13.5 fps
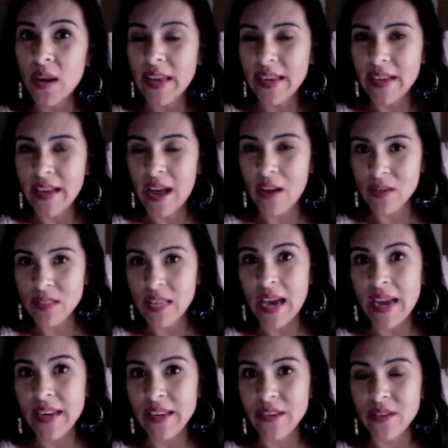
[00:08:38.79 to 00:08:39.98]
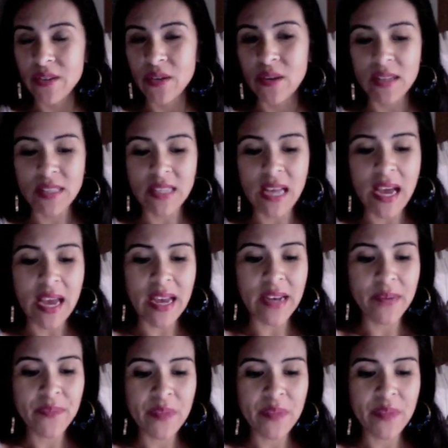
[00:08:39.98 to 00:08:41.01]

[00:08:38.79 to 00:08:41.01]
like outside, you know, to go outside.